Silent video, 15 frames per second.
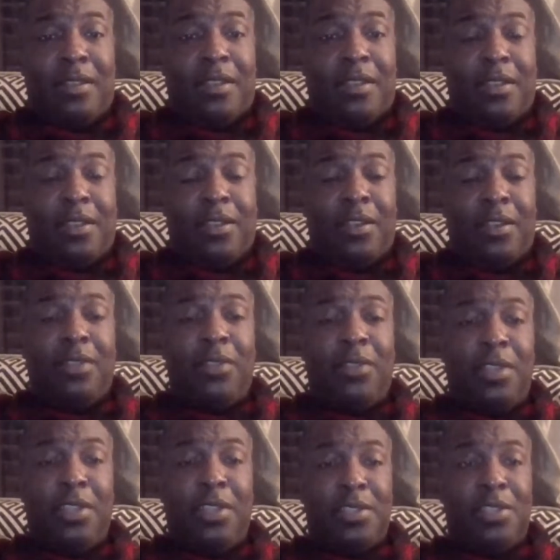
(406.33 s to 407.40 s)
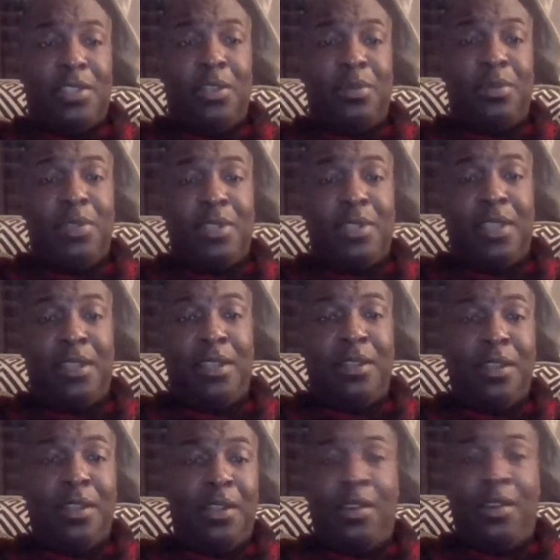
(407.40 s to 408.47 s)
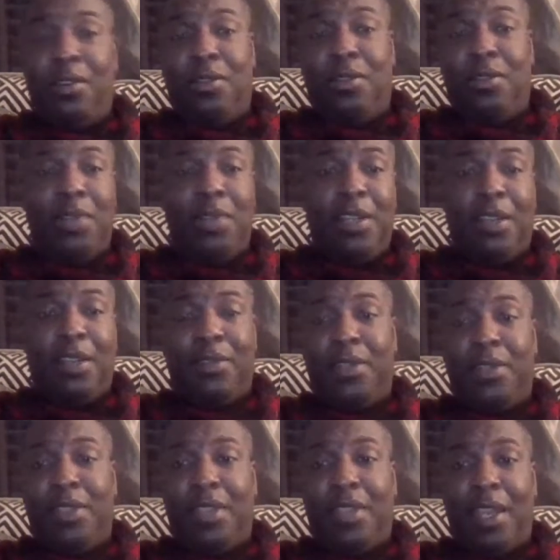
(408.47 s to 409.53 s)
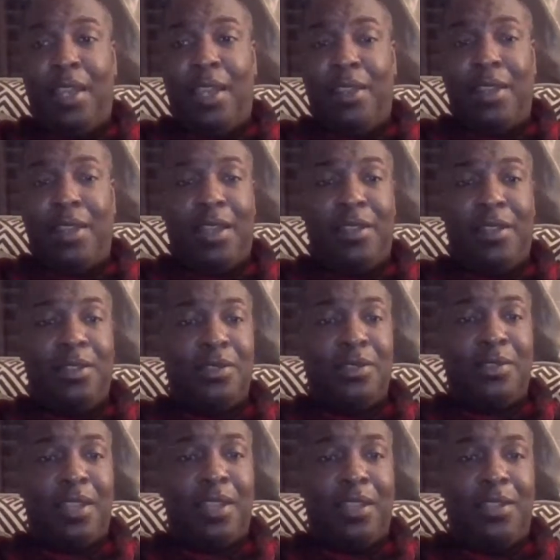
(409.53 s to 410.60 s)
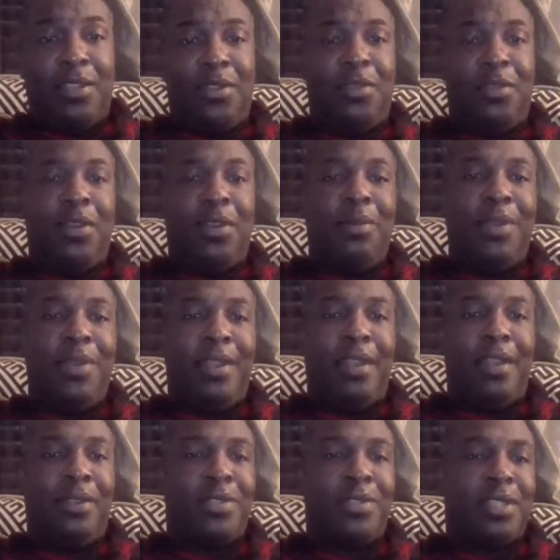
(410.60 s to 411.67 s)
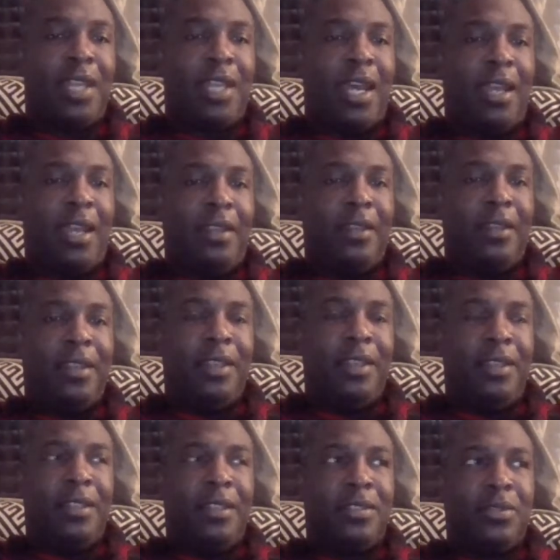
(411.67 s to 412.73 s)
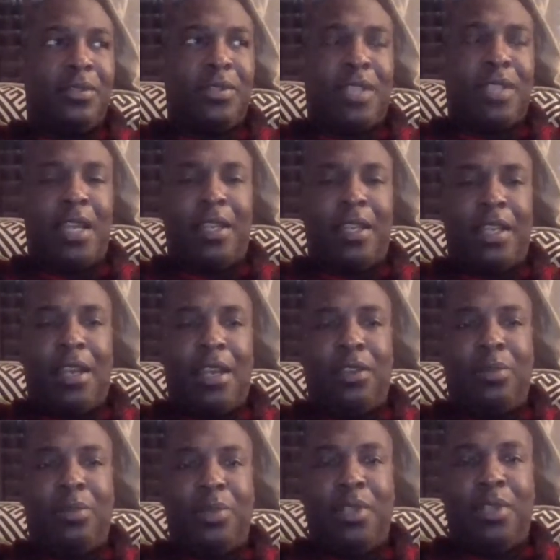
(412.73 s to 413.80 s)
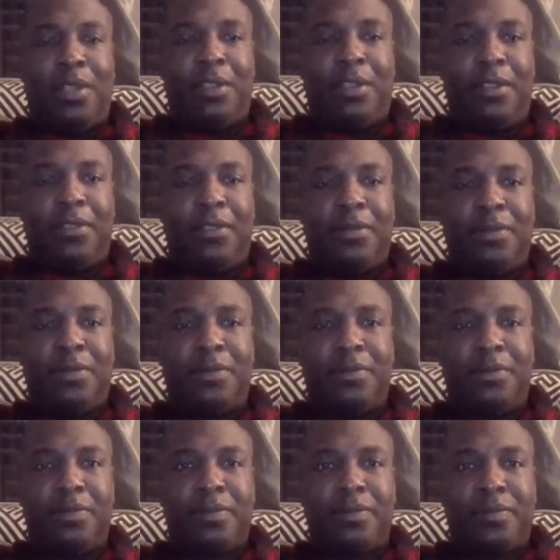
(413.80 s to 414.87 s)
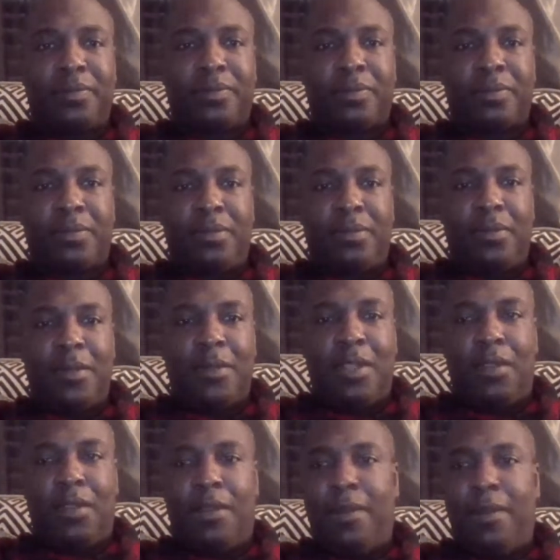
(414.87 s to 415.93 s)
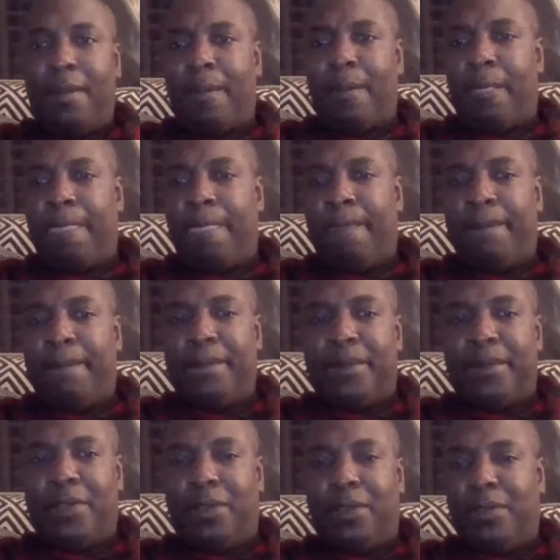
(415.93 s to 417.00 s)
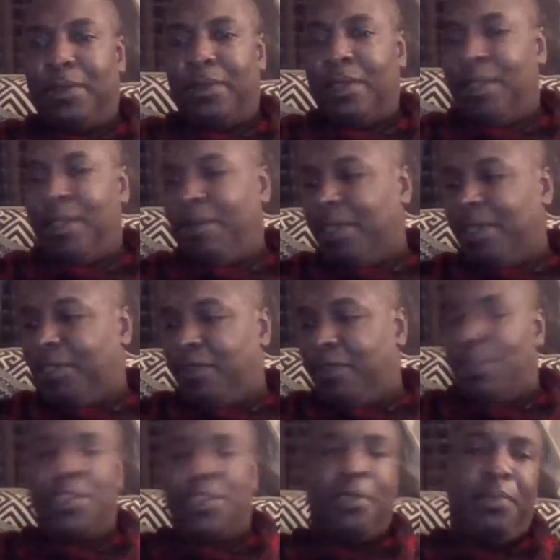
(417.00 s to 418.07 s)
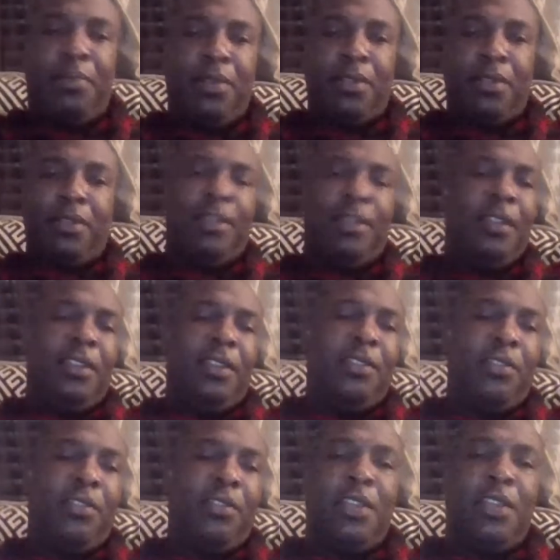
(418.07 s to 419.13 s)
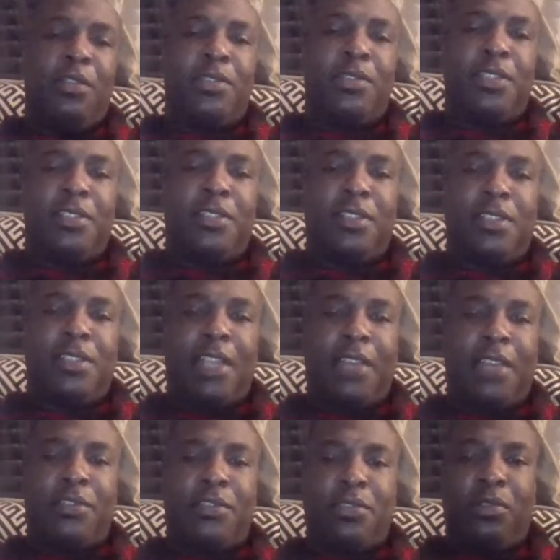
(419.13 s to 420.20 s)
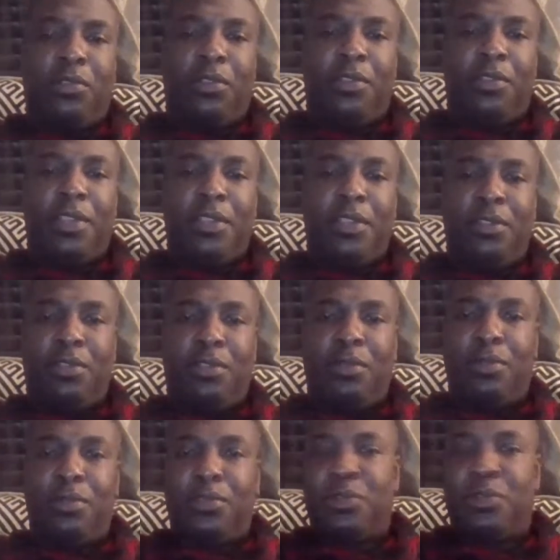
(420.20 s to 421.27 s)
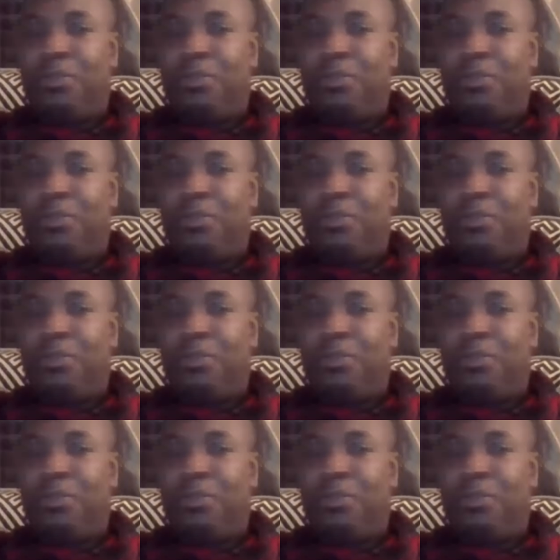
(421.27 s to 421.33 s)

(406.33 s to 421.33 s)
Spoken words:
in 100 years they'll be saying, "Oh, we never did that, not in this society." You know what I mean? They'll just hide it, so it's kind of counterproductive, you know. So, but as far as the book, he goes into his life story, which is